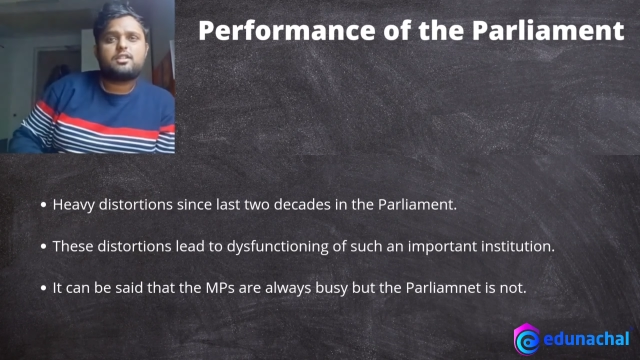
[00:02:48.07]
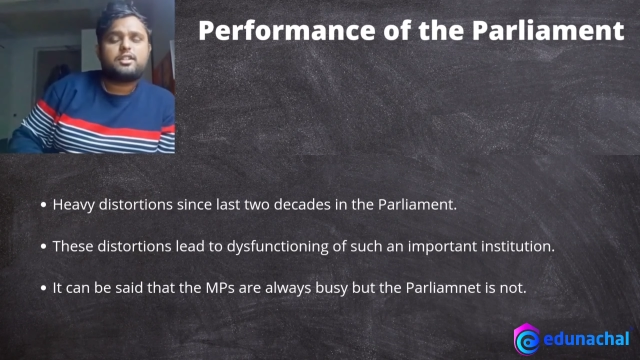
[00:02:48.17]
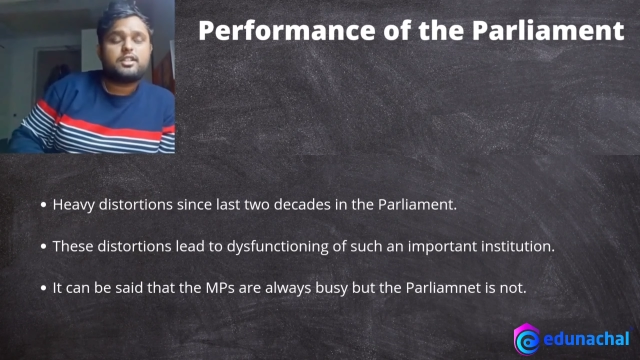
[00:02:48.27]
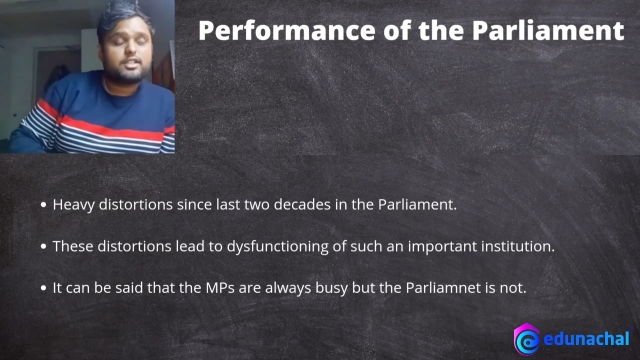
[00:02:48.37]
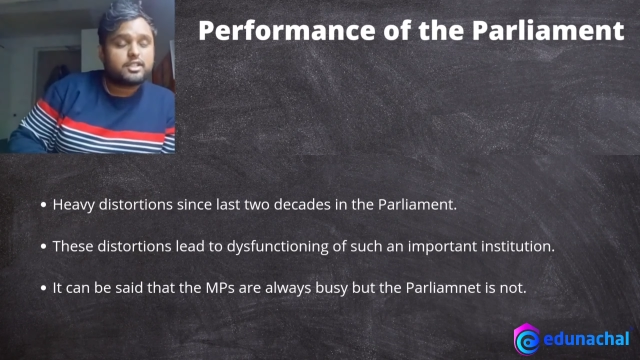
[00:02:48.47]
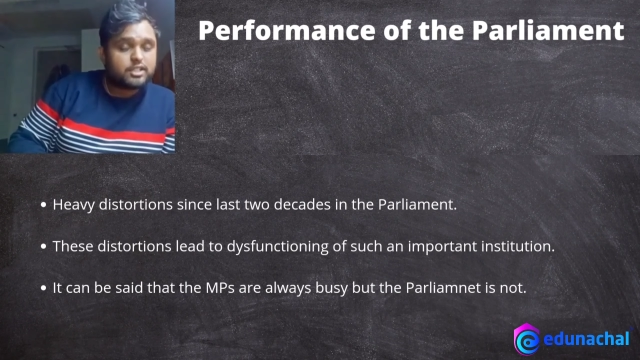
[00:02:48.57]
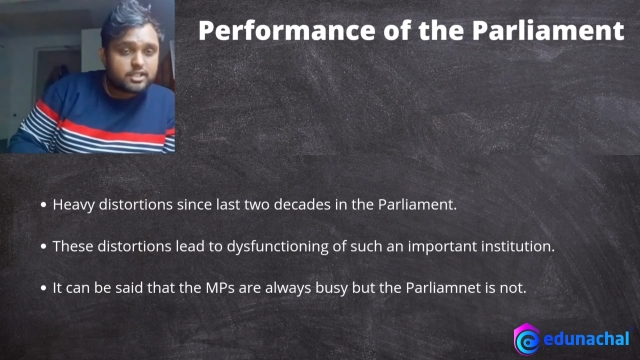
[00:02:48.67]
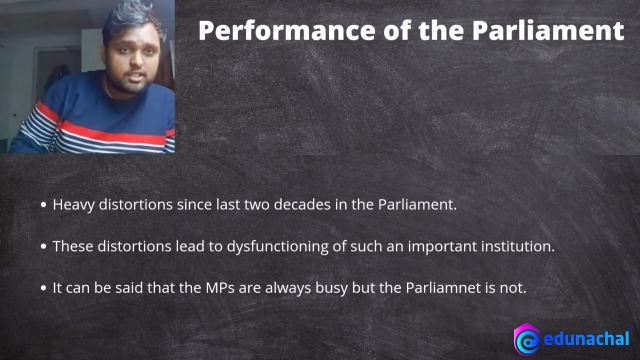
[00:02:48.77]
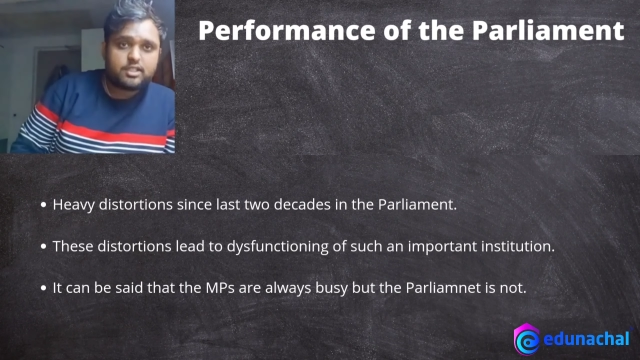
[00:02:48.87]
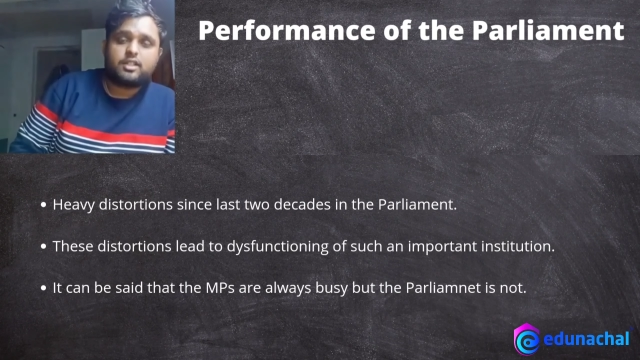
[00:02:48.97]

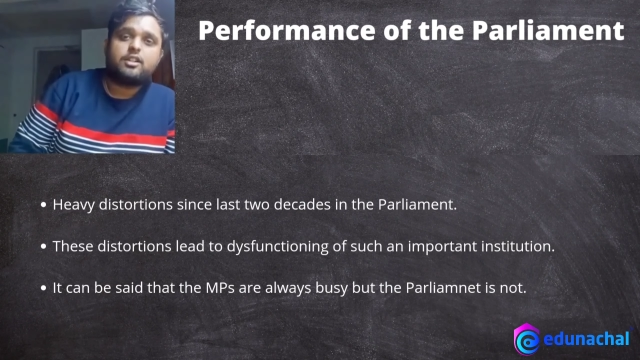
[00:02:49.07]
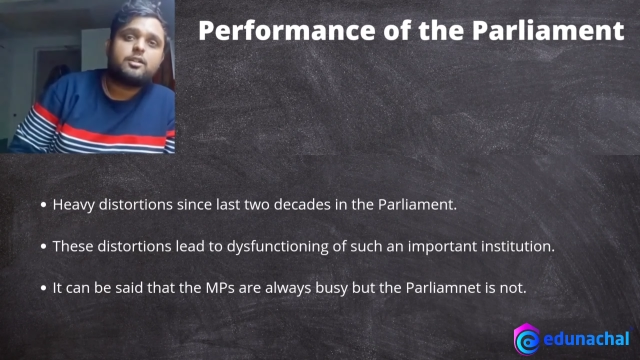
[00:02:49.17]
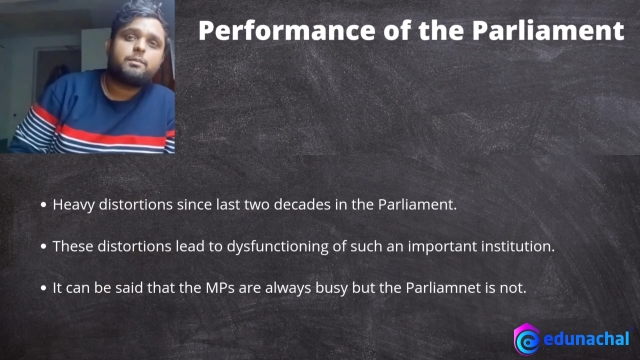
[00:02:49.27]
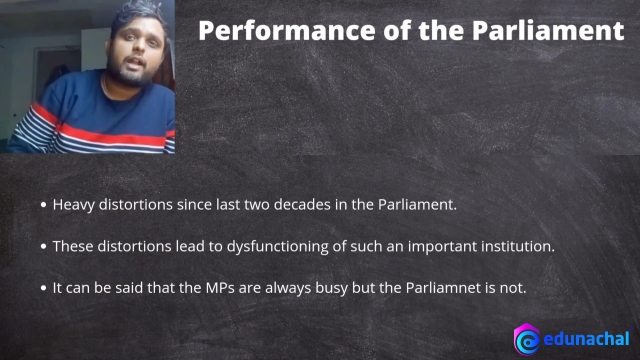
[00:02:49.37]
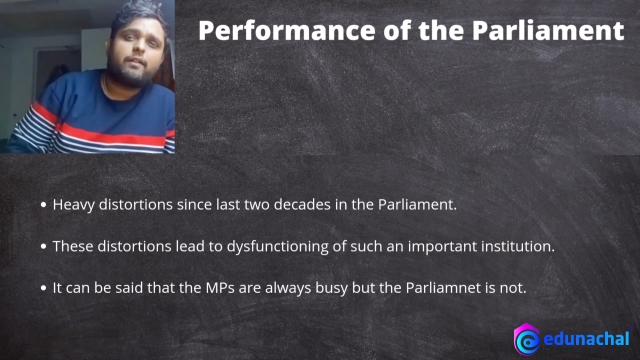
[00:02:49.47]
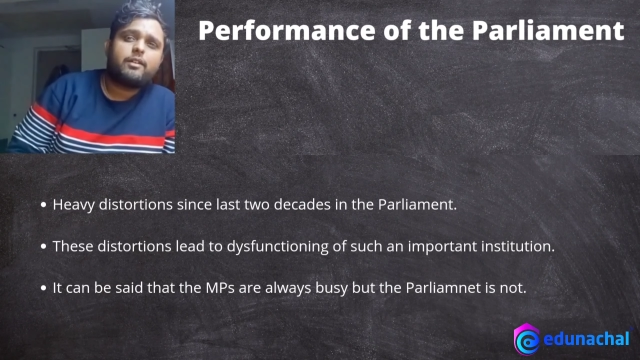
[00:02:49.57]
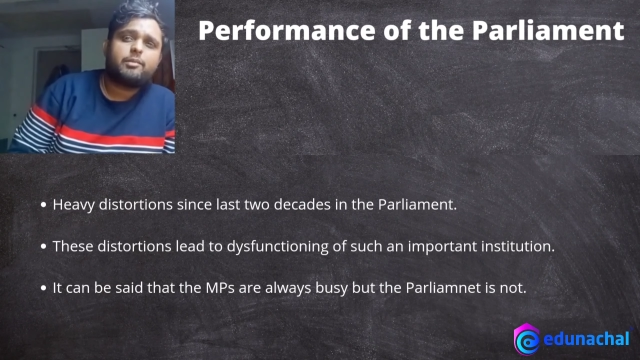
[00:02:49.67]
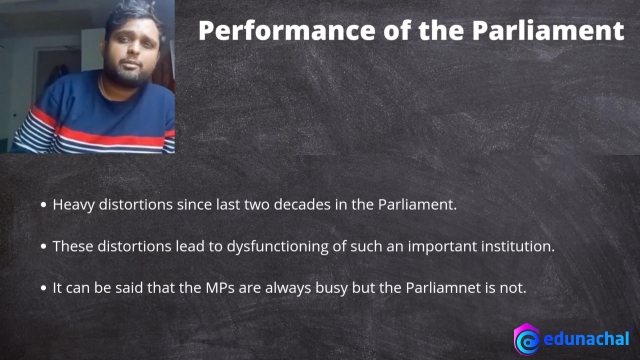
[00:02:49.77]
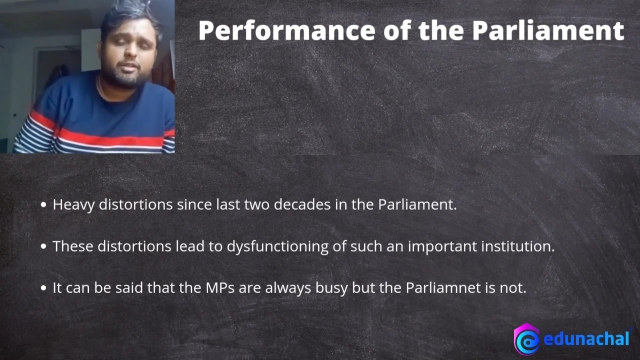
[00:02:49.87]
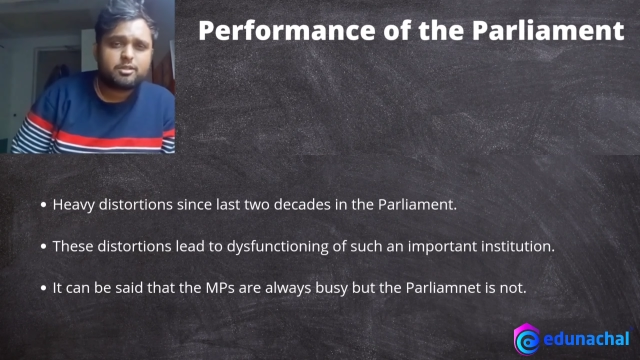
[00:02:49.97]
discussed a private
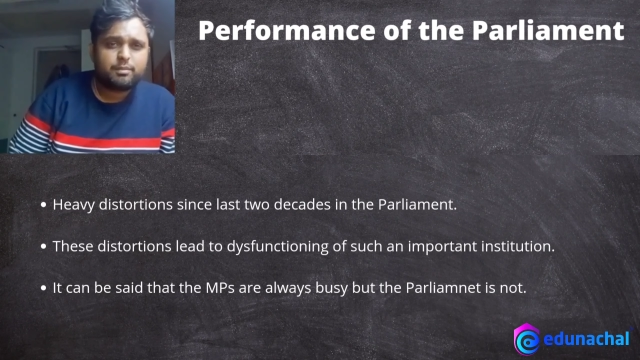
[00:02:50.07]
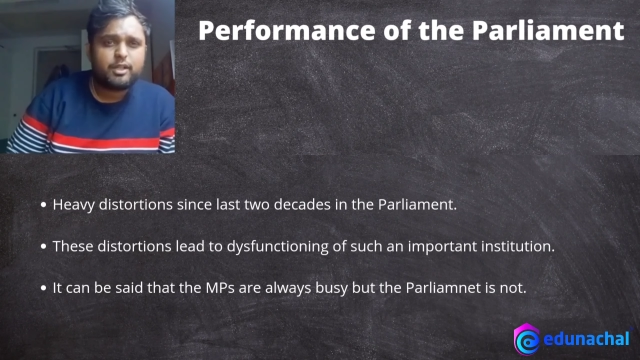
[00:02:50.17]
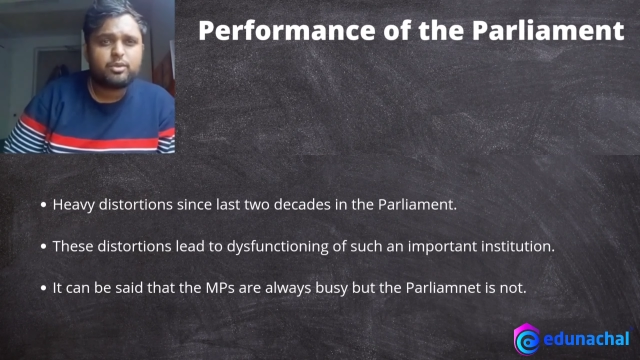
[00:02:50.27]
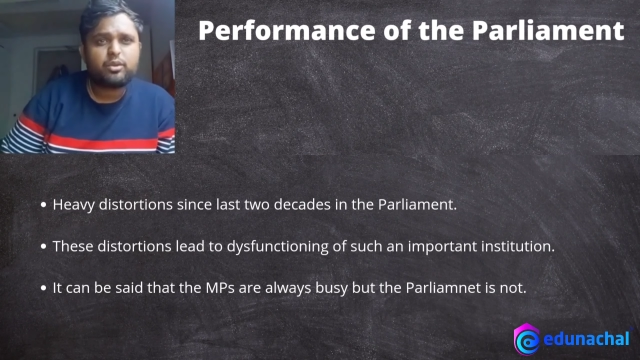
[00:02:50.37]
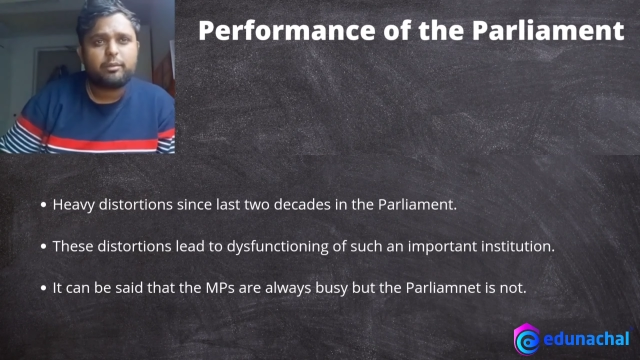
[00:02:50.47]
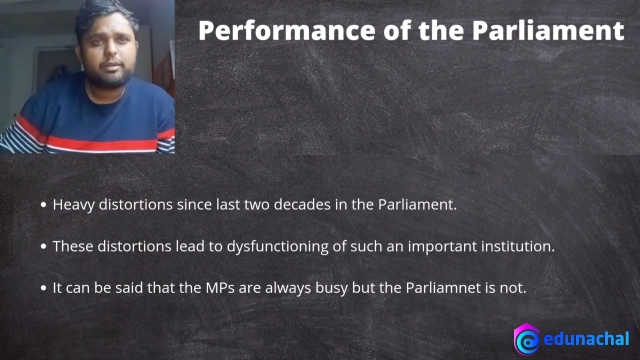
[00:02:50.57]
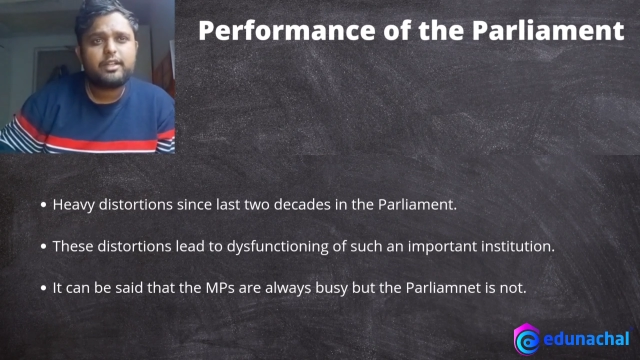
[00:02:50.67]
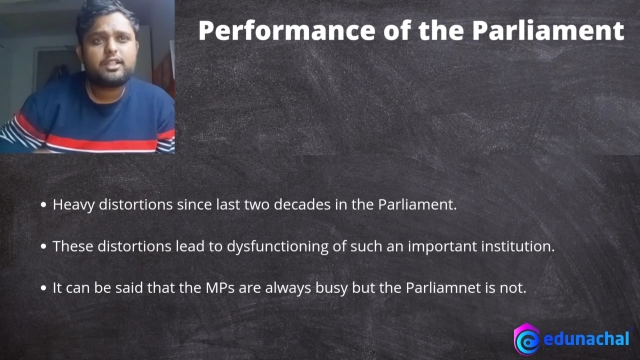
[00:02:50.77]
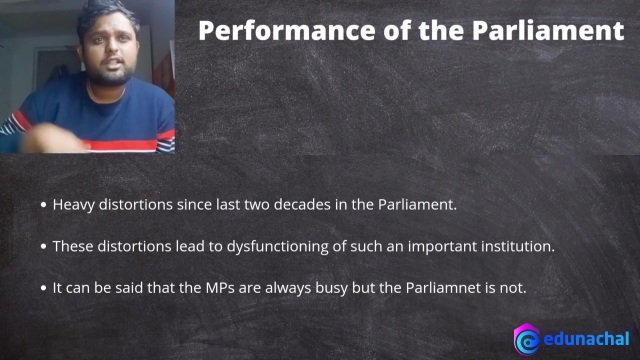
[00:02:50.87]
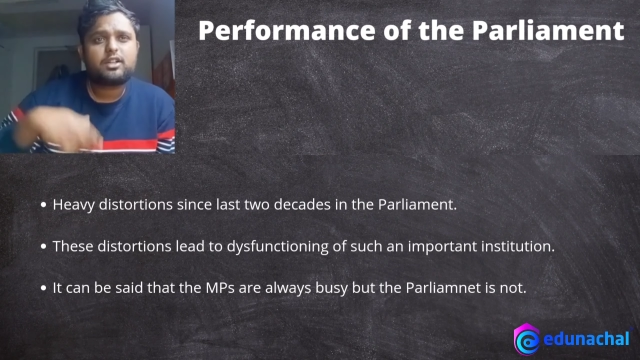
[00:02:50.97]
members bill to
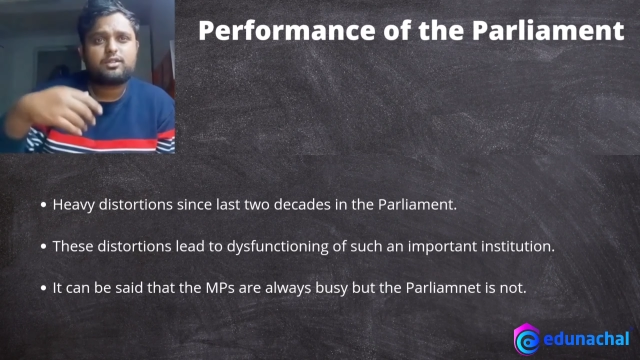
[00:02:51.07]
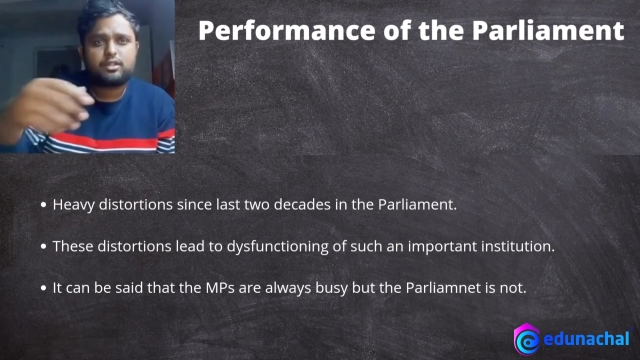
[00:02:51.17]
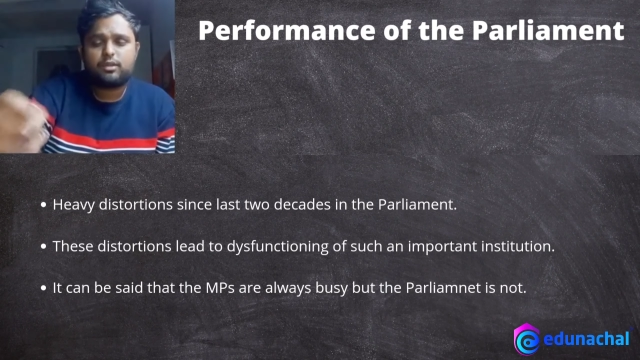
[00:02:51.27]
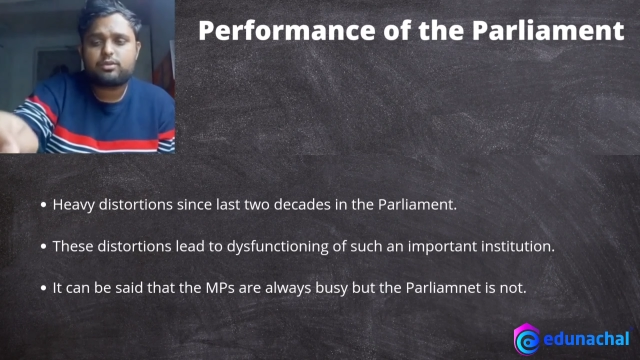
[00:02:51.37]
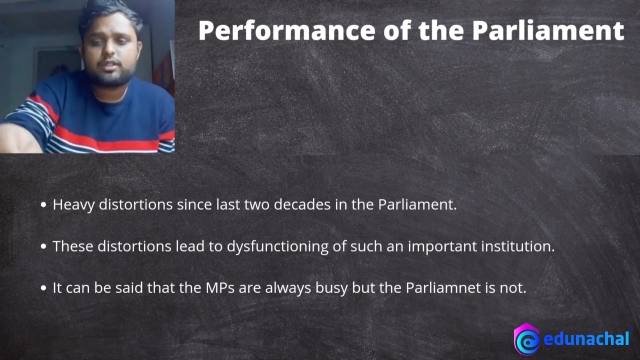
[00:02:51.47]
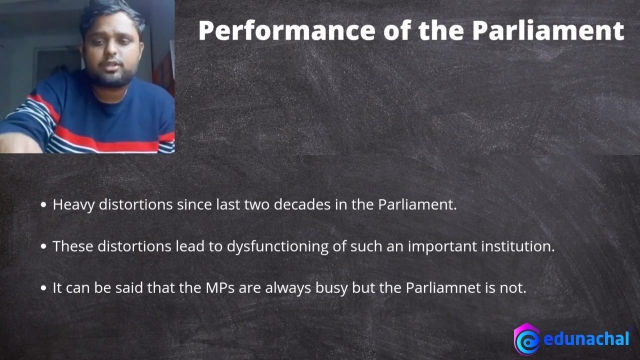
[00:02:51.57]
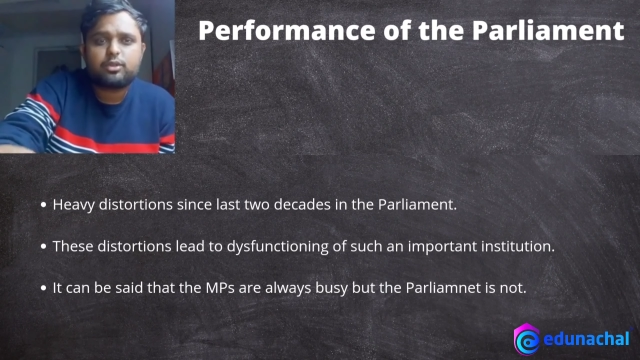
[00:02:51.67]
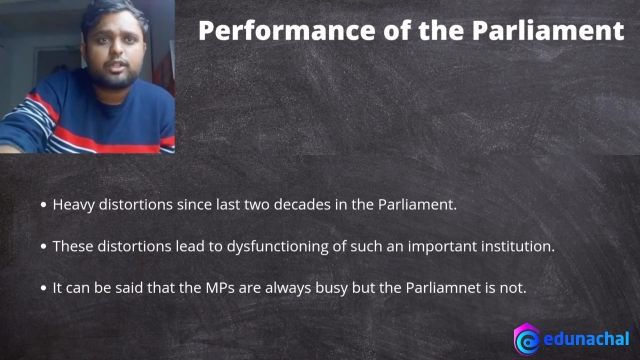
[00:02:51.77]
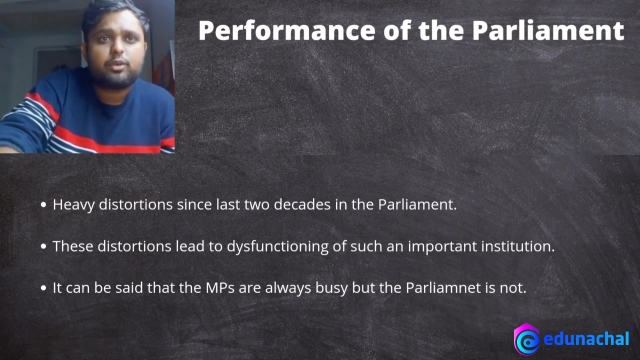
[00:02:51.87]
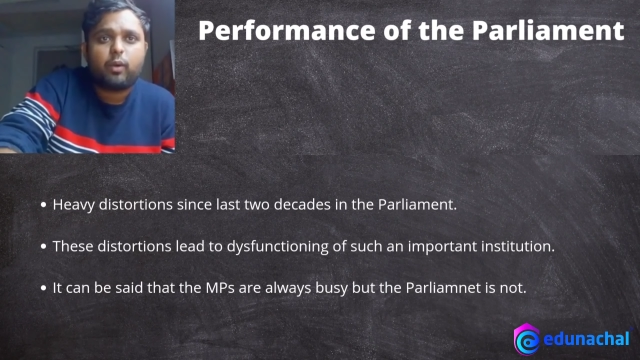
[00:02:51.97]
amend the constitution
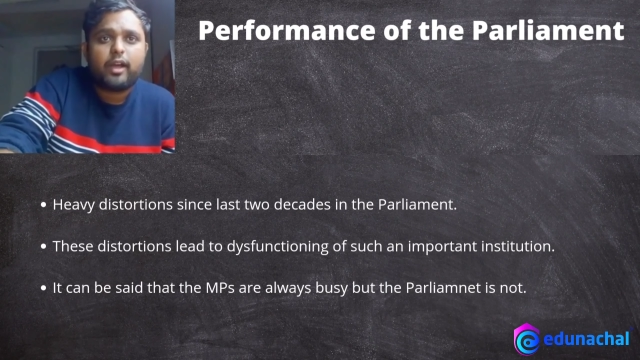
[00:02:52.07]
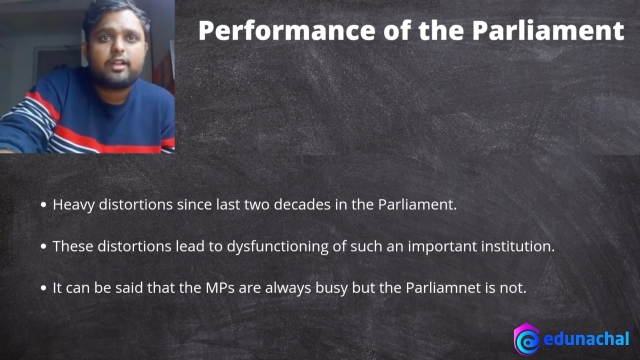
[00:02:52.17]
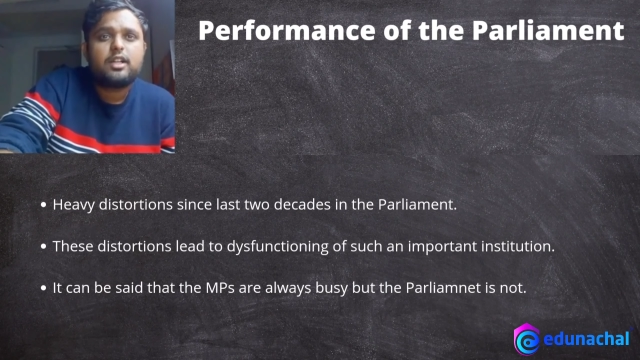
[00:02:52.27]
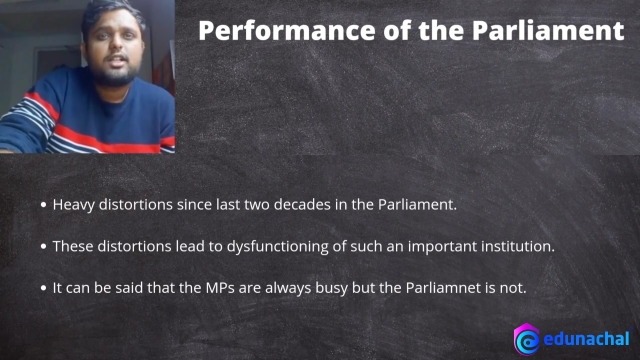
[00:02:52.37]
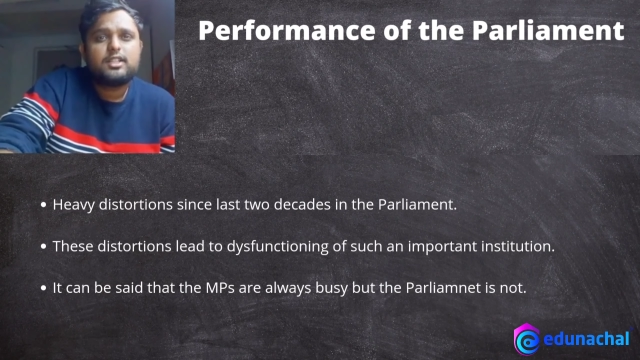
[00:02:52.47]
to require